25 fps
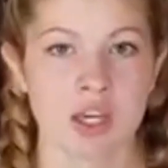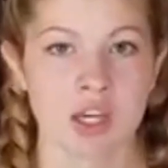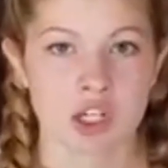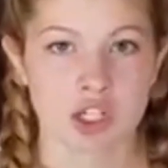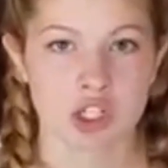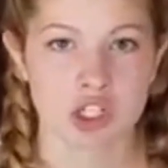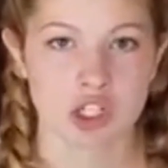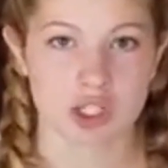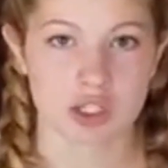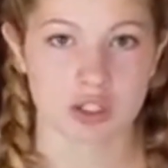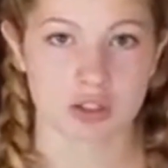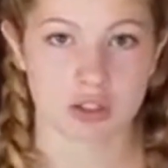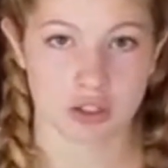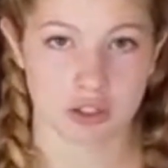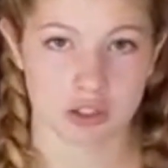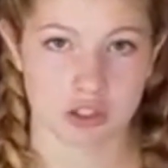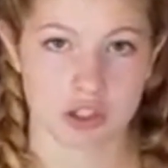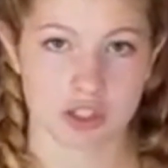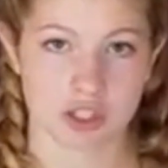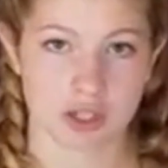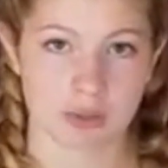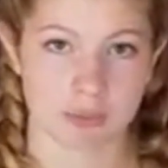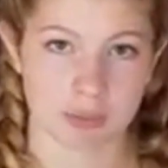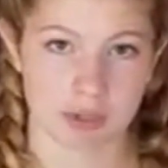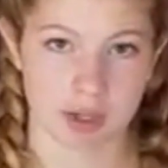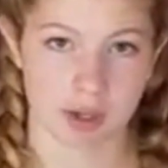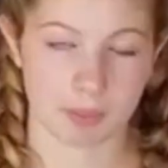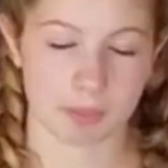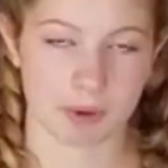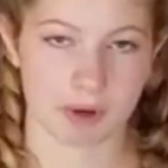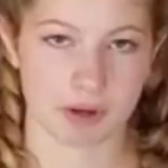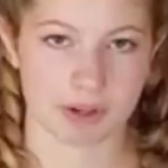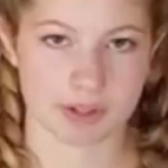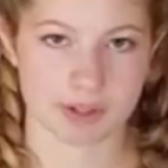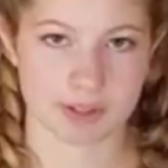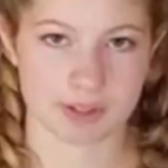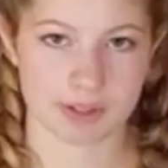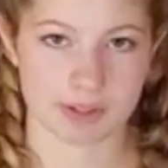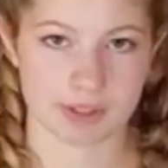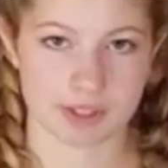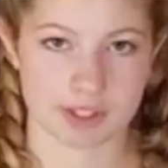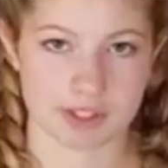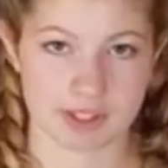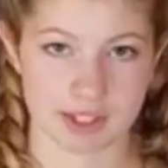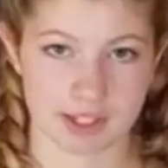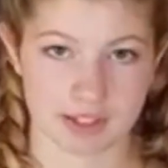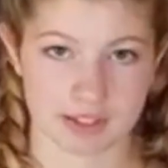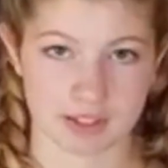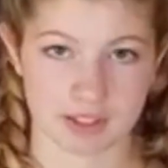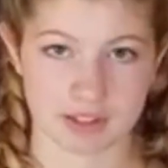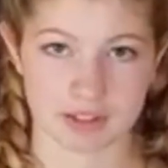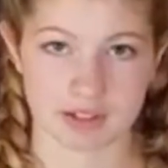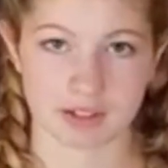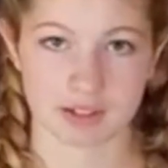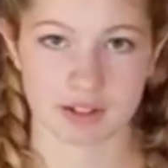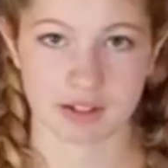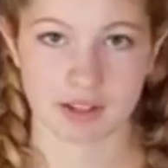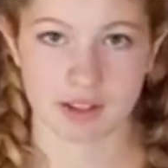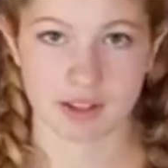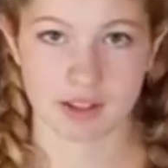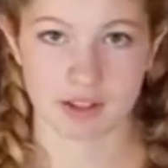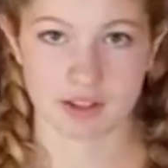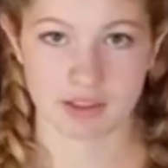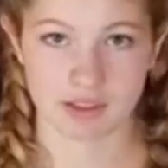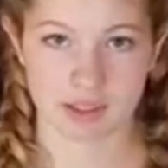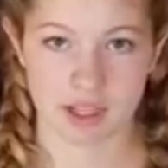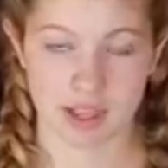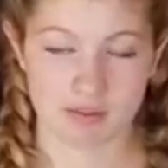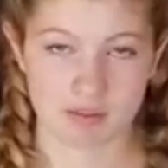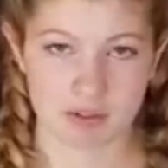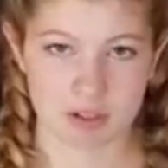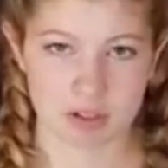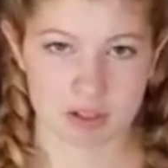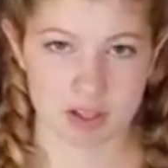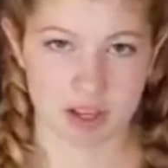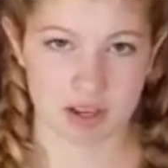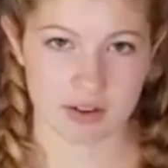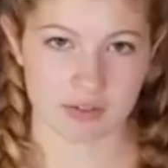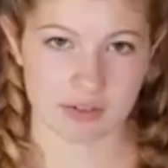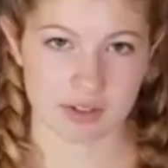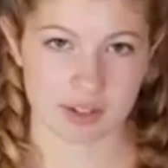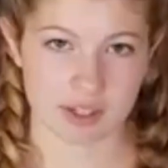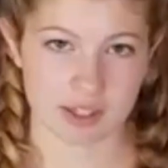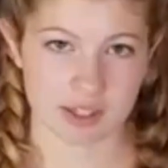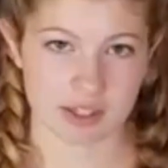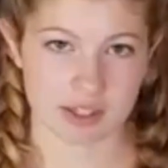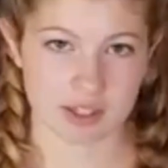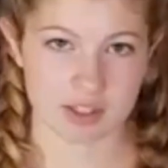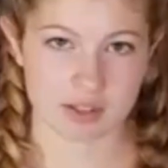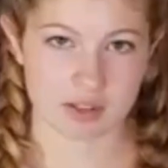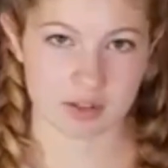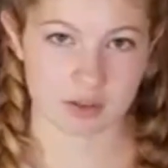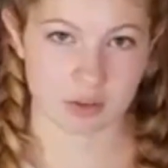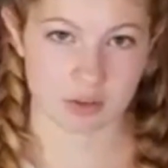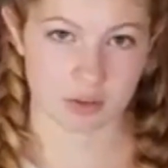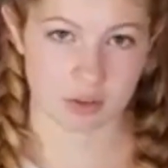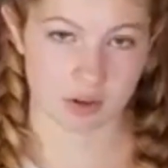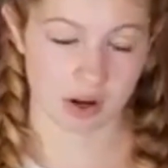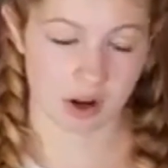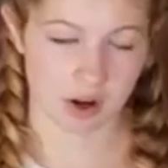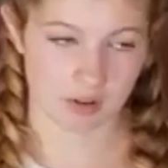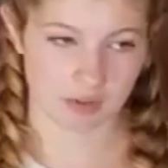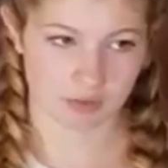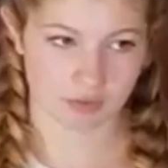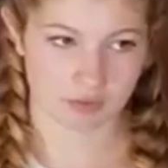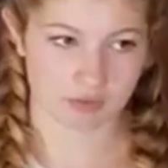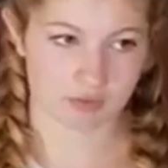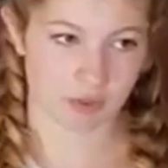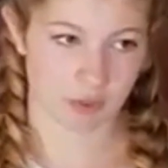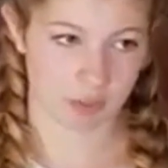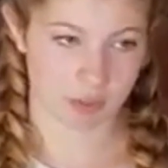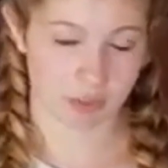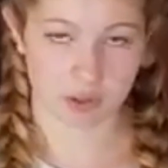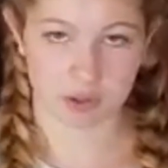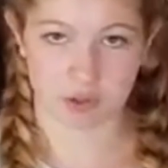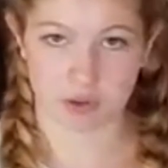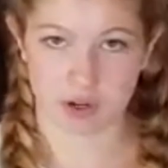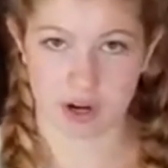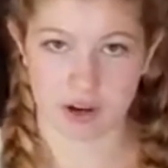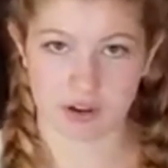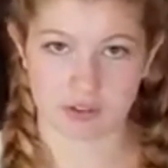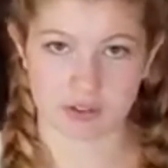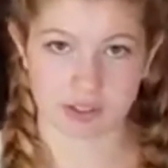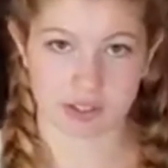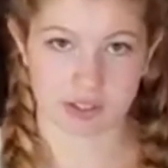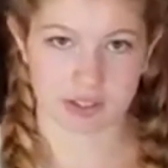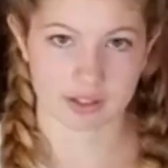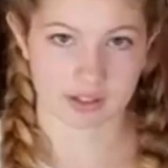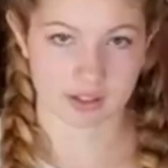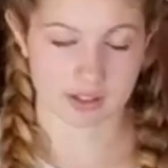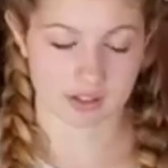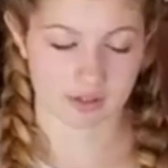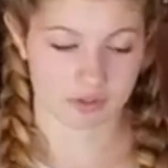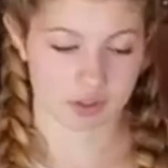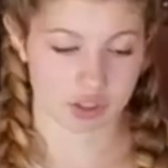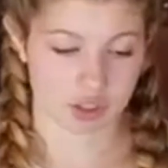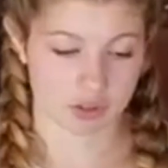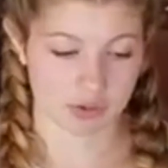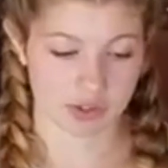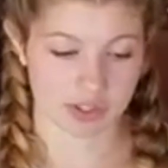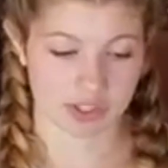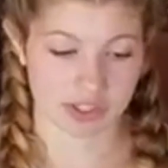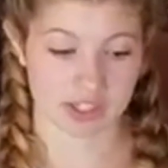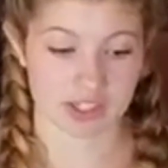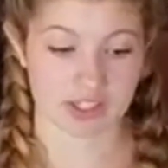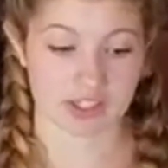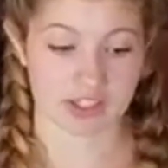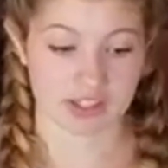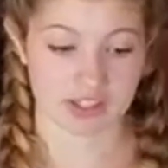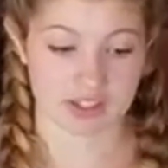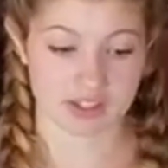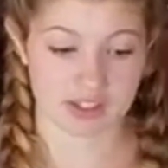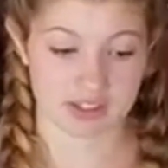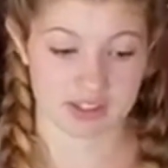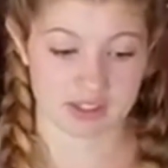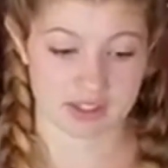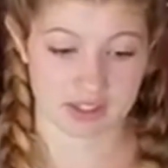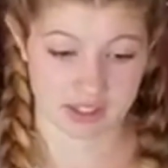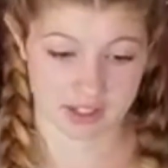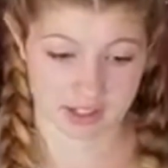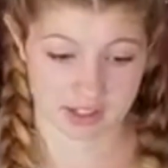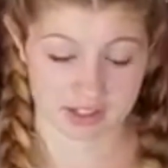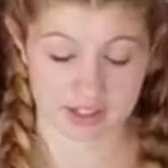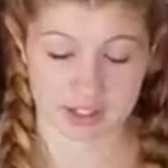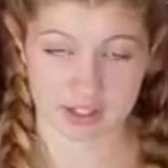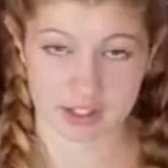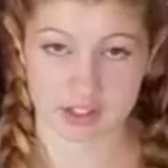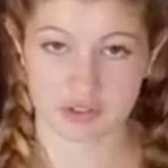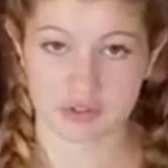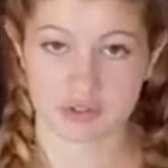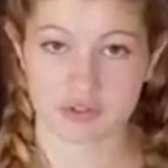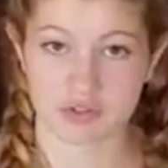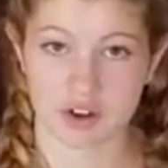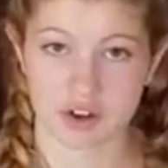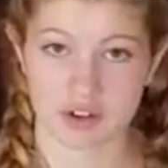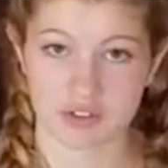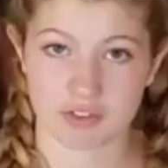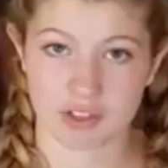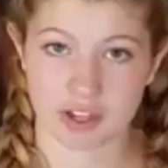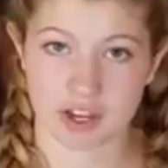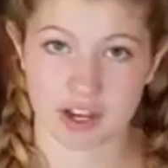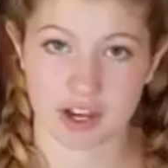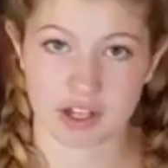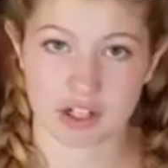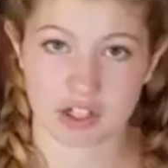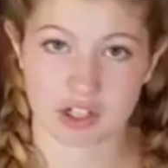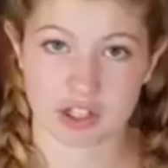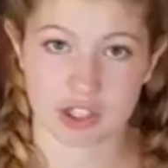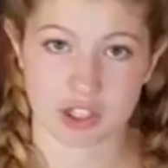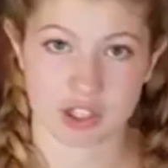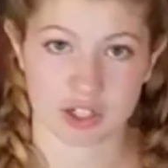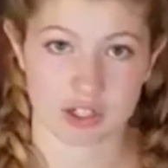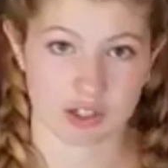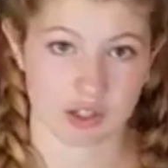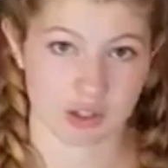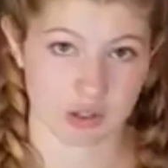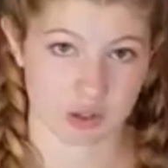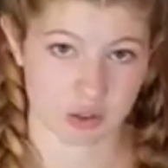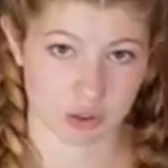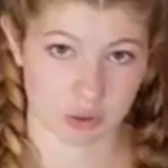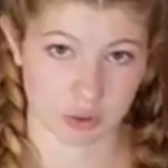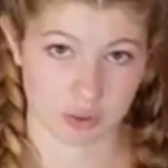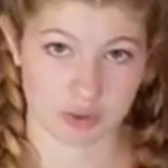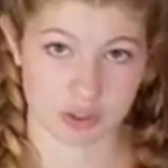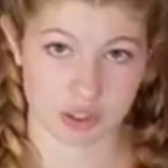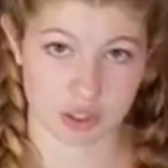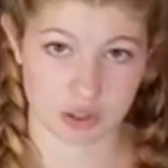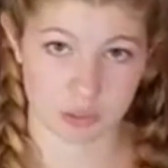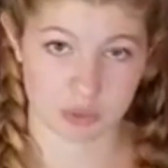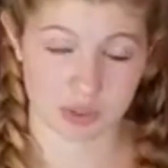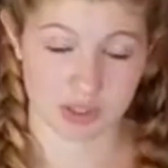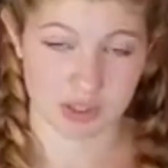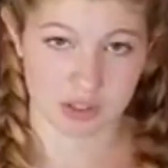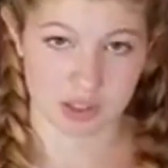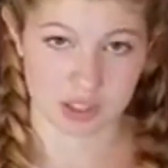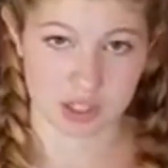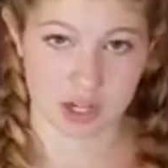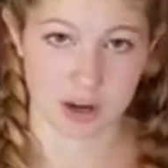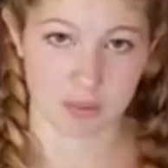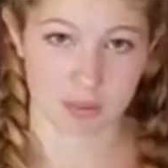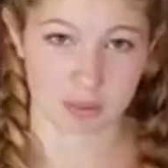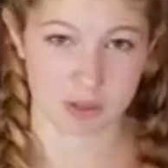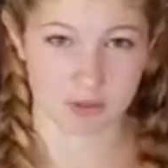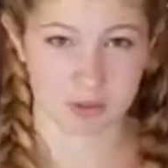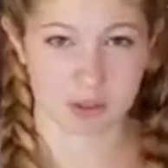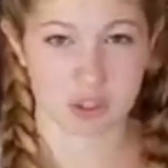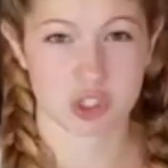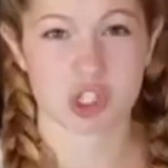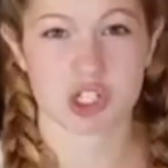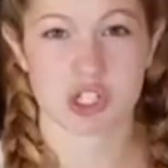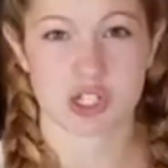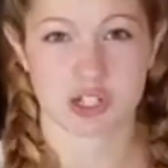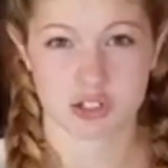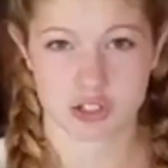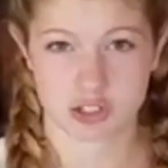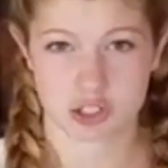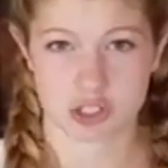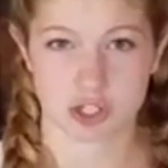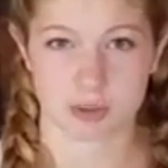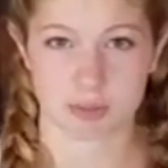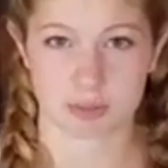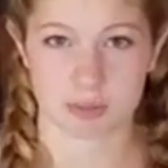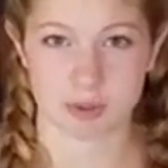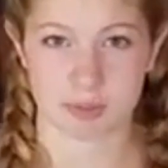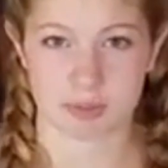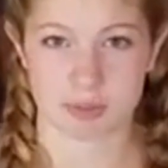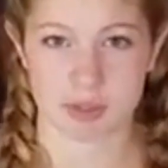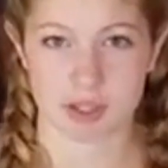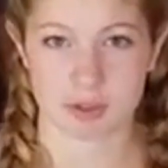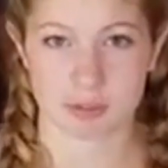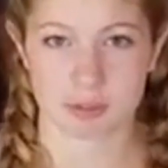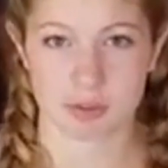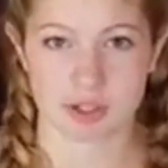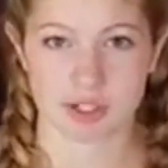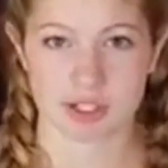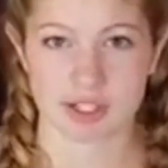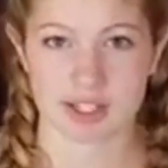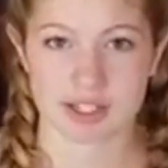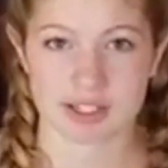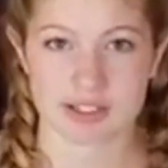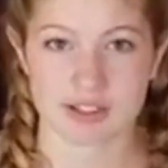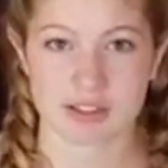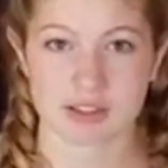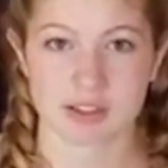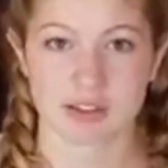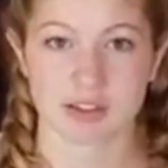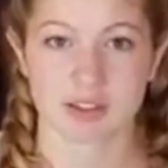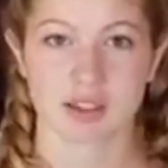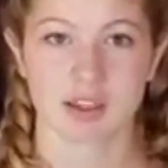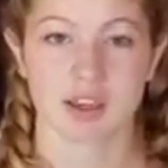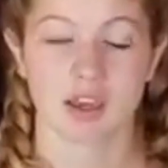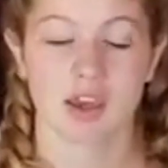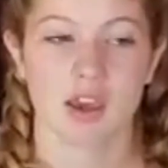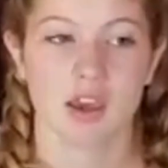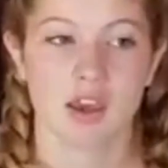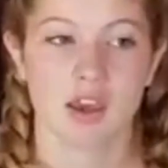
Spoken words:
She could jump up onto the second level of it off from the ground. Like if she was standing in the front of the hutch and the door was open on the top level, she could jump up there pretty easily,